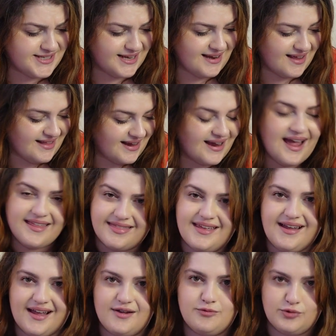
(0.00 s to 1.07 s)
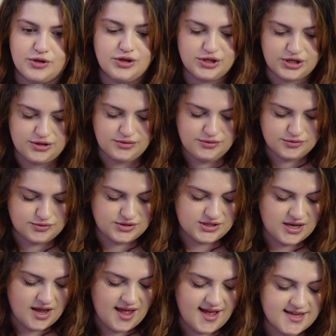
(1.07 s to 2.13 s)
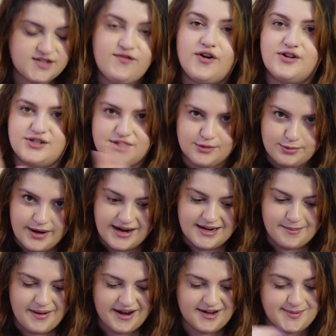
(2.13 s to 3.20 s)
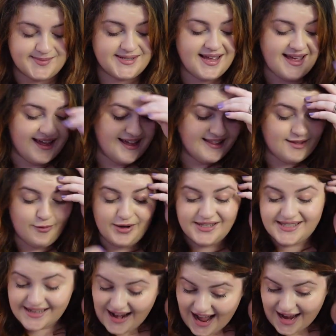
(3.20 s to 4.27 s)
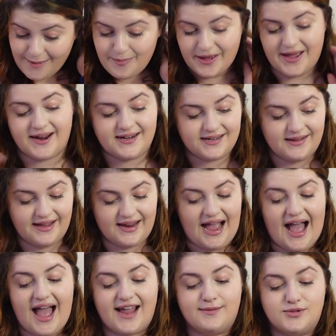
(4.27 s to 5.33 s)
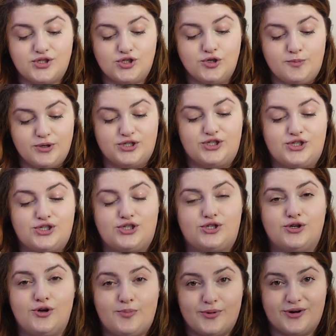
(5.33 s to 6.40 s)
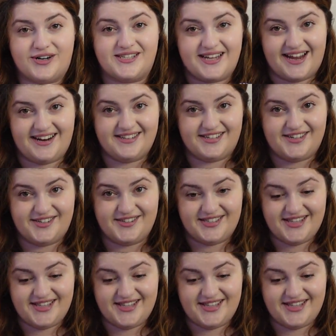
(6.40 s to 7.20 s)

I think I will use as far as the random items. The ones that I picked, like I am super, super excited to use